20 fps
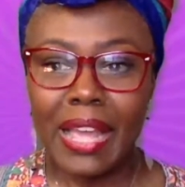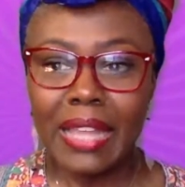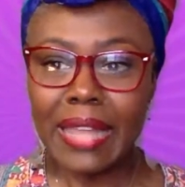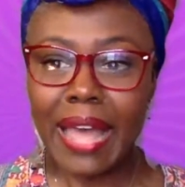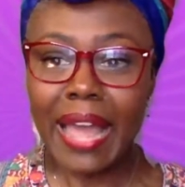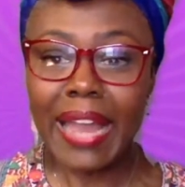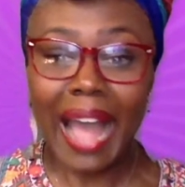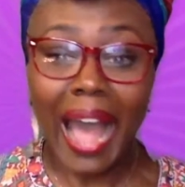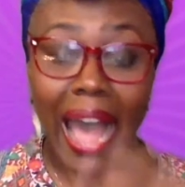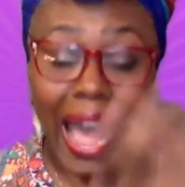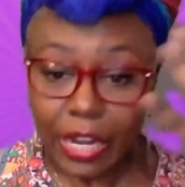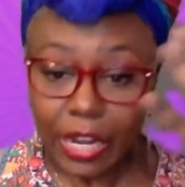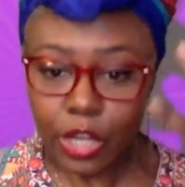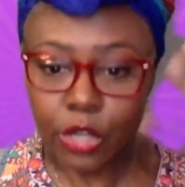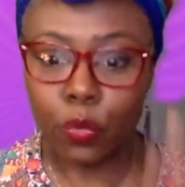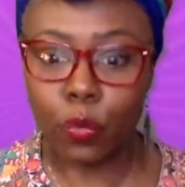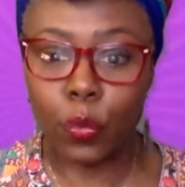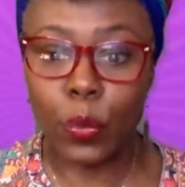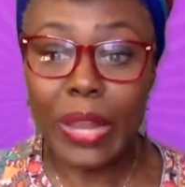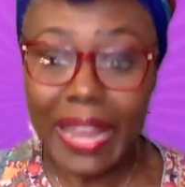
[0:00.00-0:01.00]
Like I
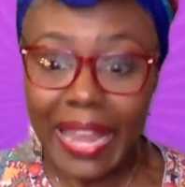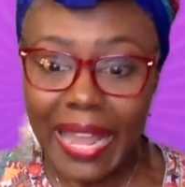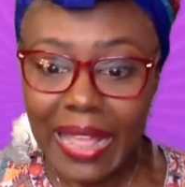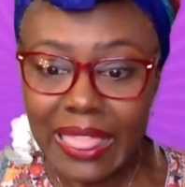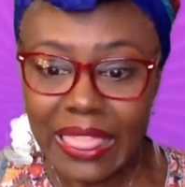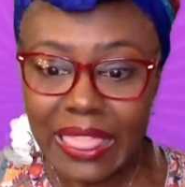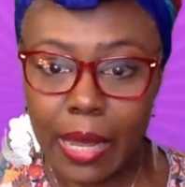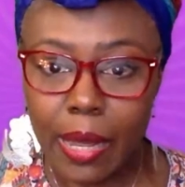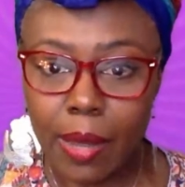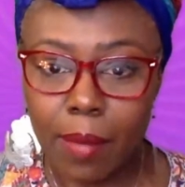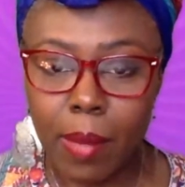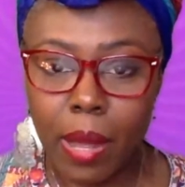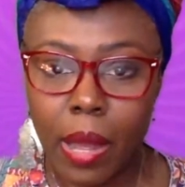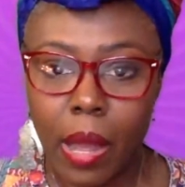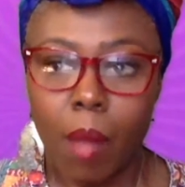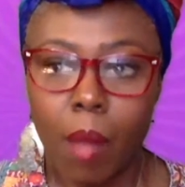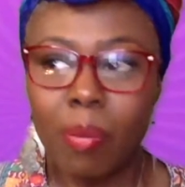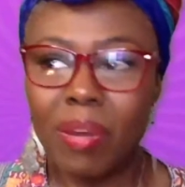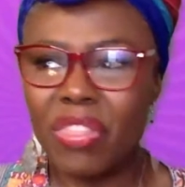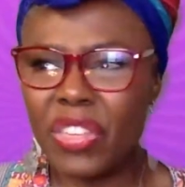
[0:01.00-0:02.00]
could read them,
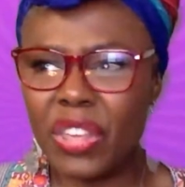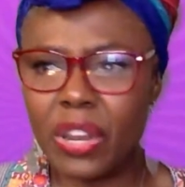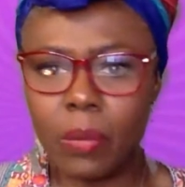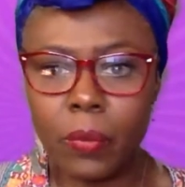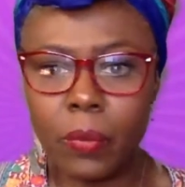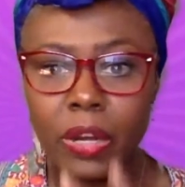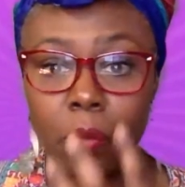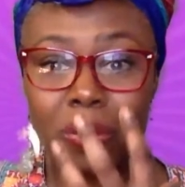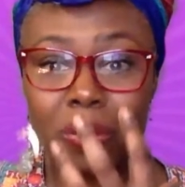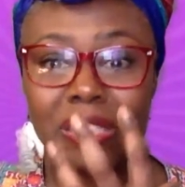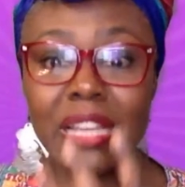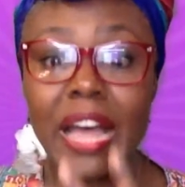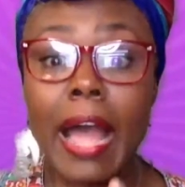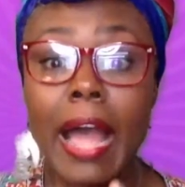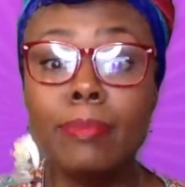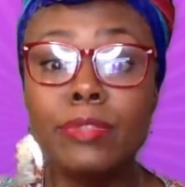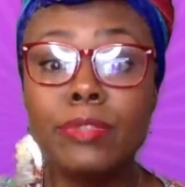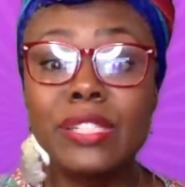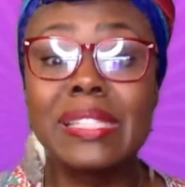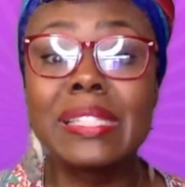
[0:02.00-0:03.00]
but then when it was
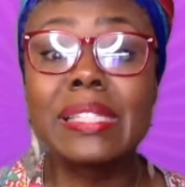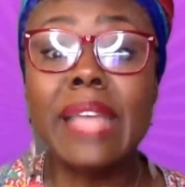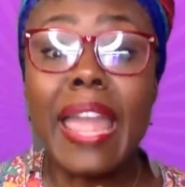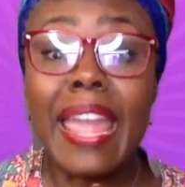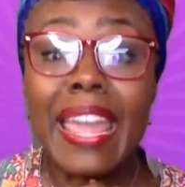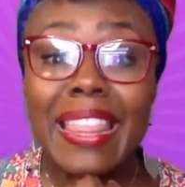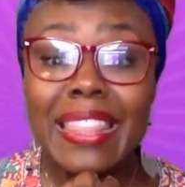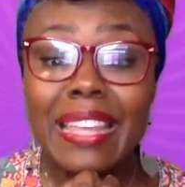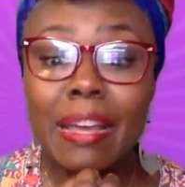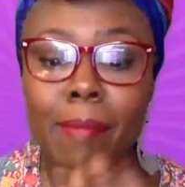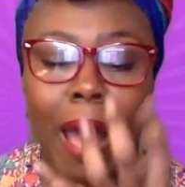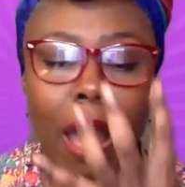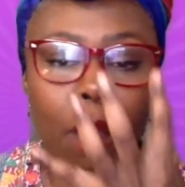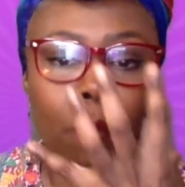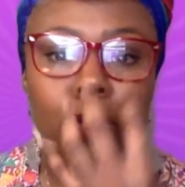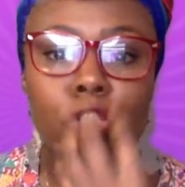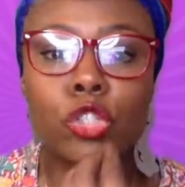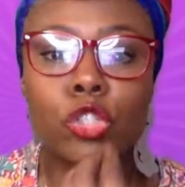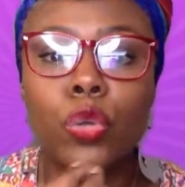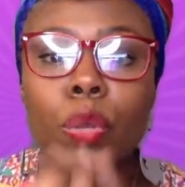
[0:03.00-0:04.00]
time to say them, I
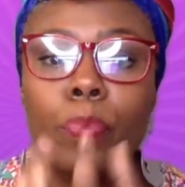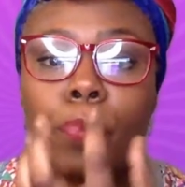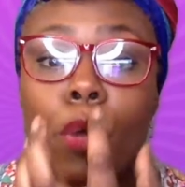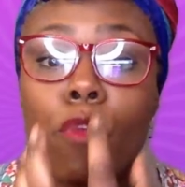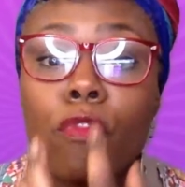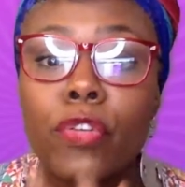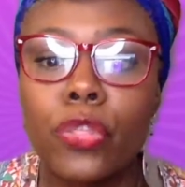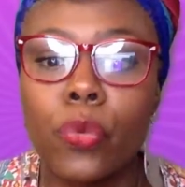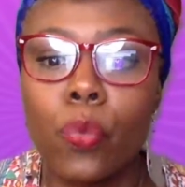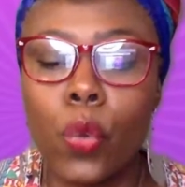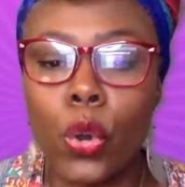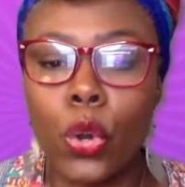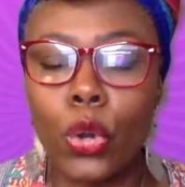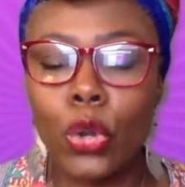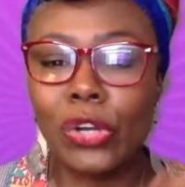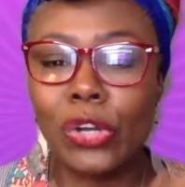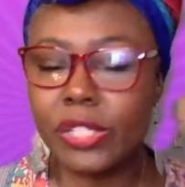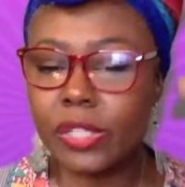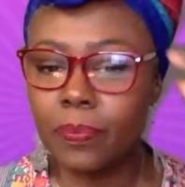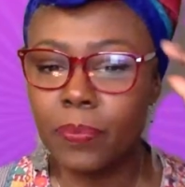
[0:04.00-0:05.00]
would trip over the
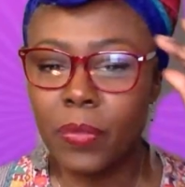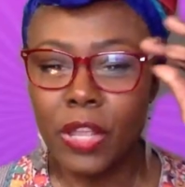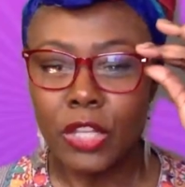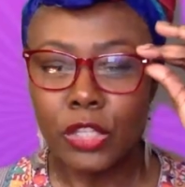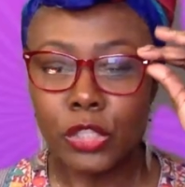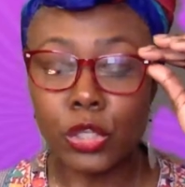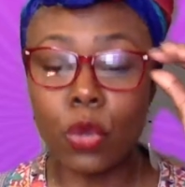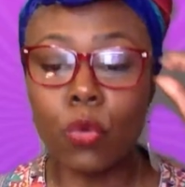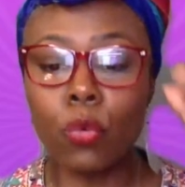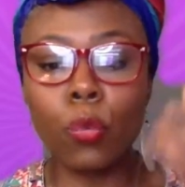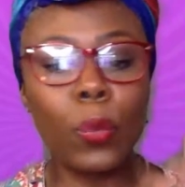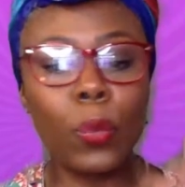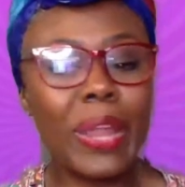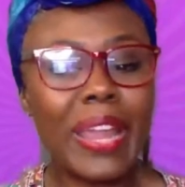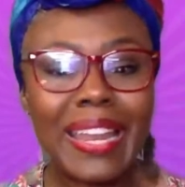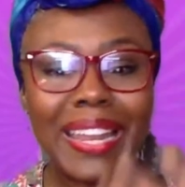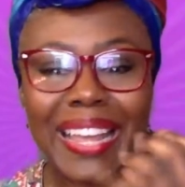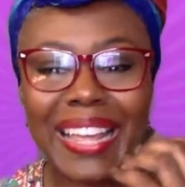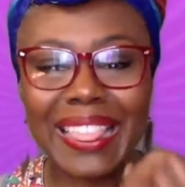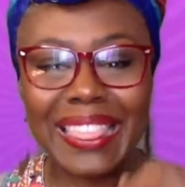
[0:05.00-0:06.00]
words. So
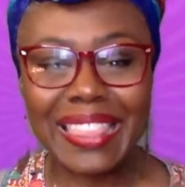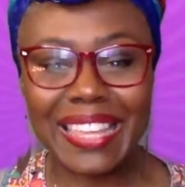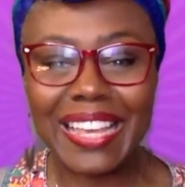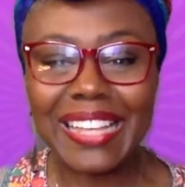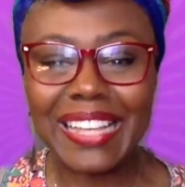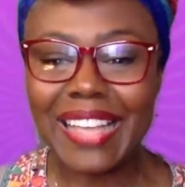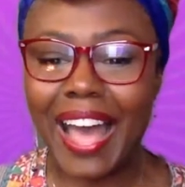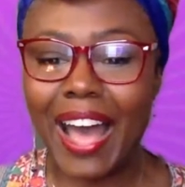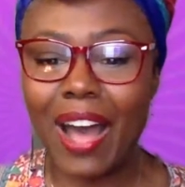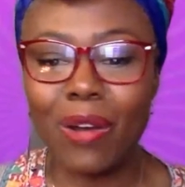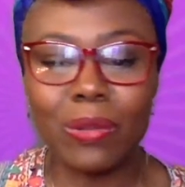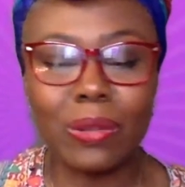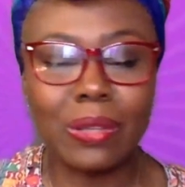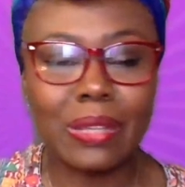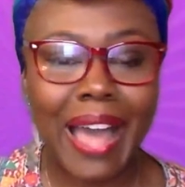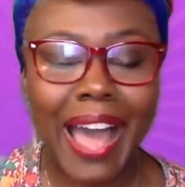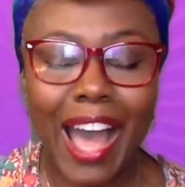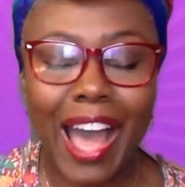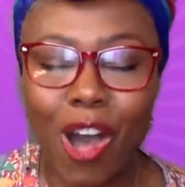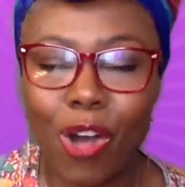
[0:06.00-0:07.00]
reading things out
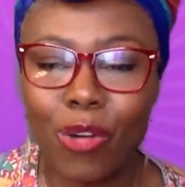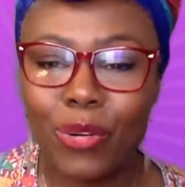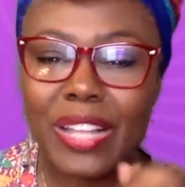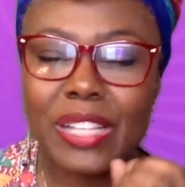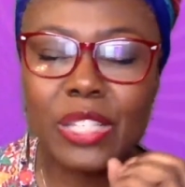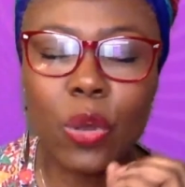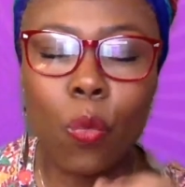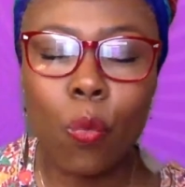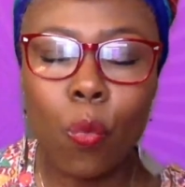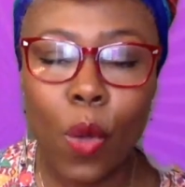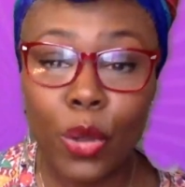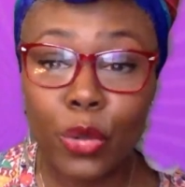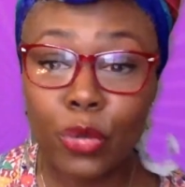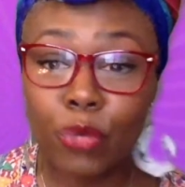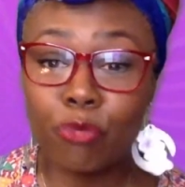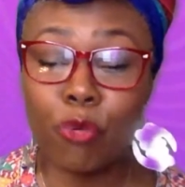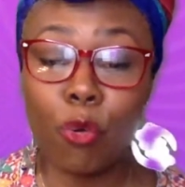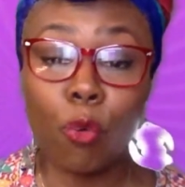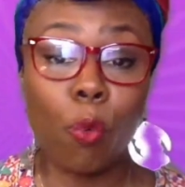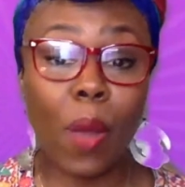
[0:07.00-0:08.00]
loud is a
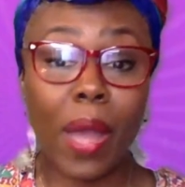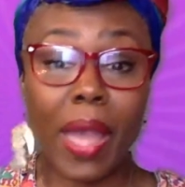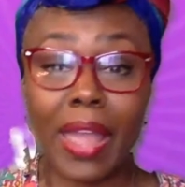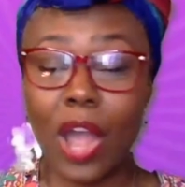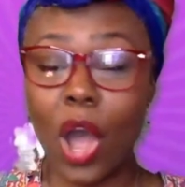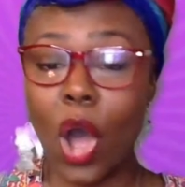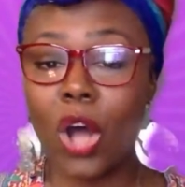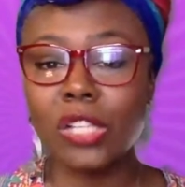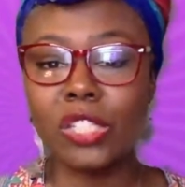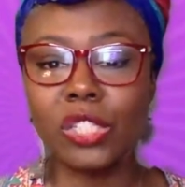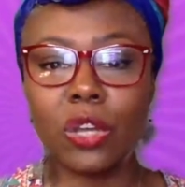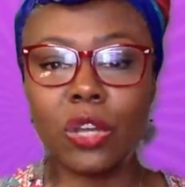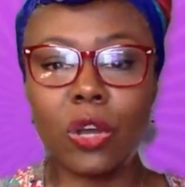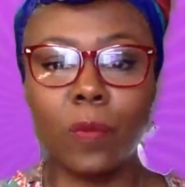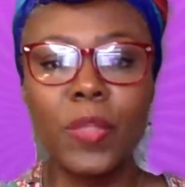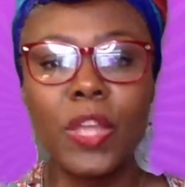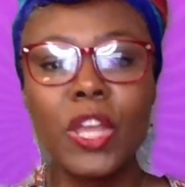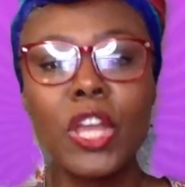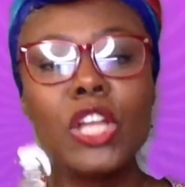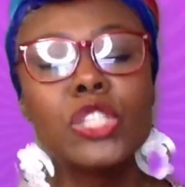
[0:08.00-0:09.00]
wonderful way also
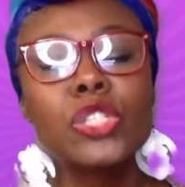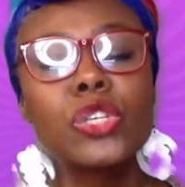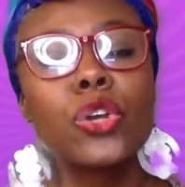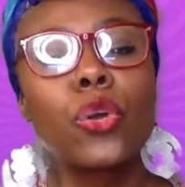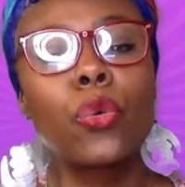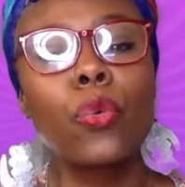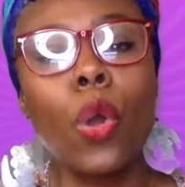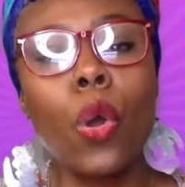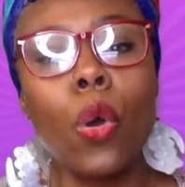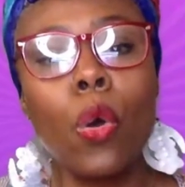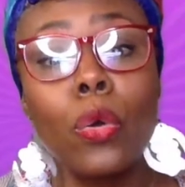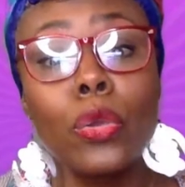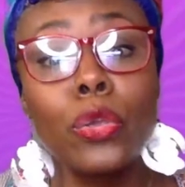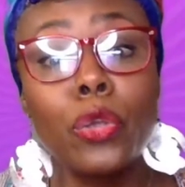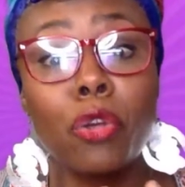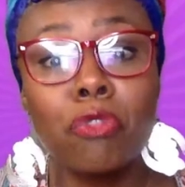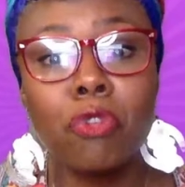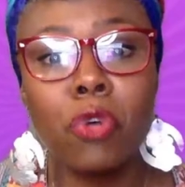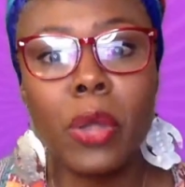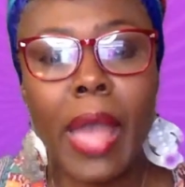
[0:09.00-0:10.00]
to grow
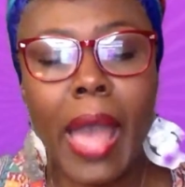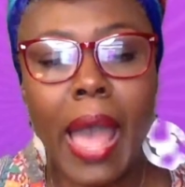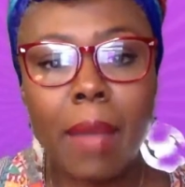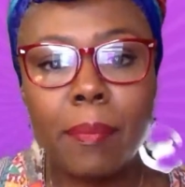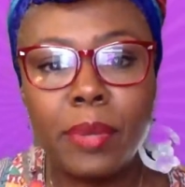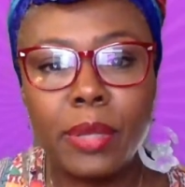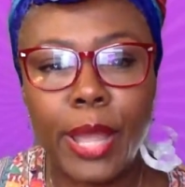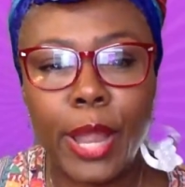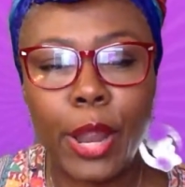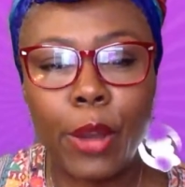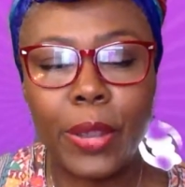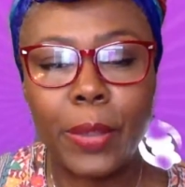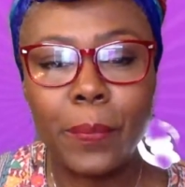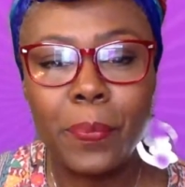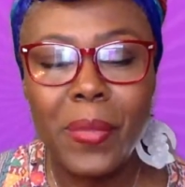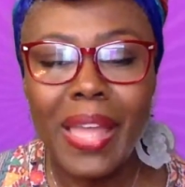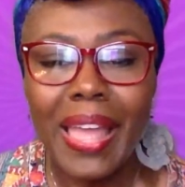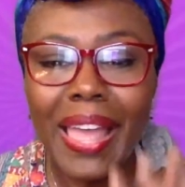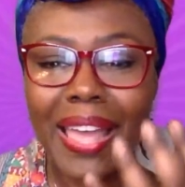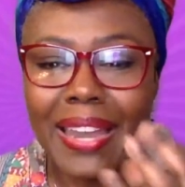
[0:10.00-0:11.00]
your vocabulary,
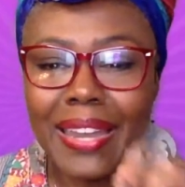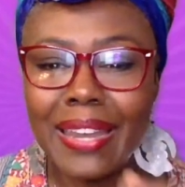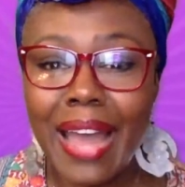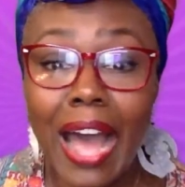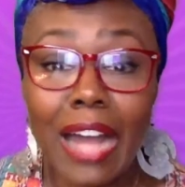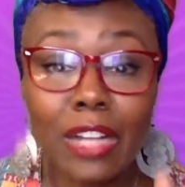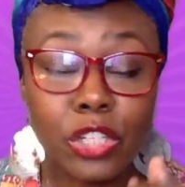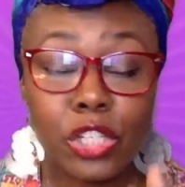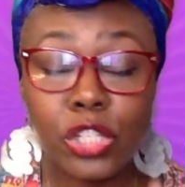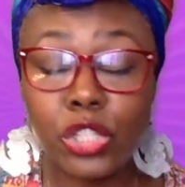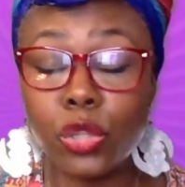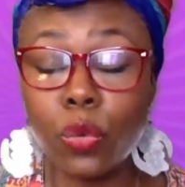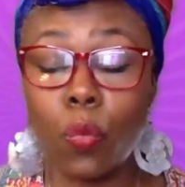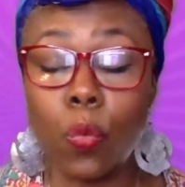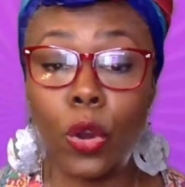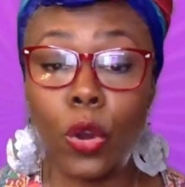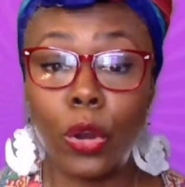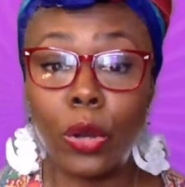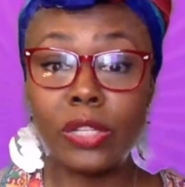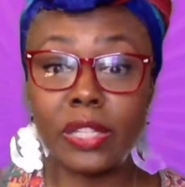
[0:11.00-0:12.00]
and not just the
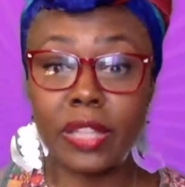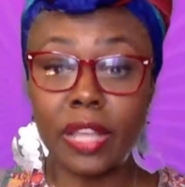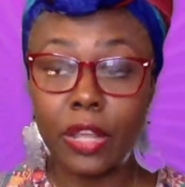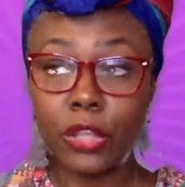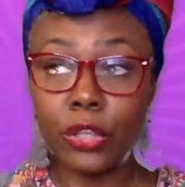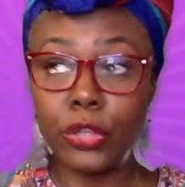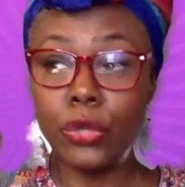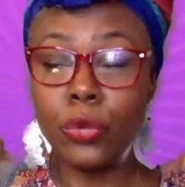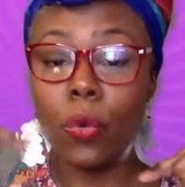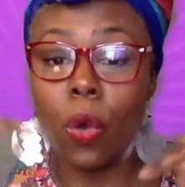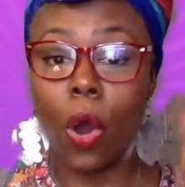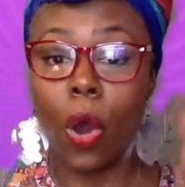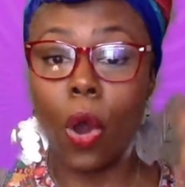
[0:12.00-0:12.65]
words that you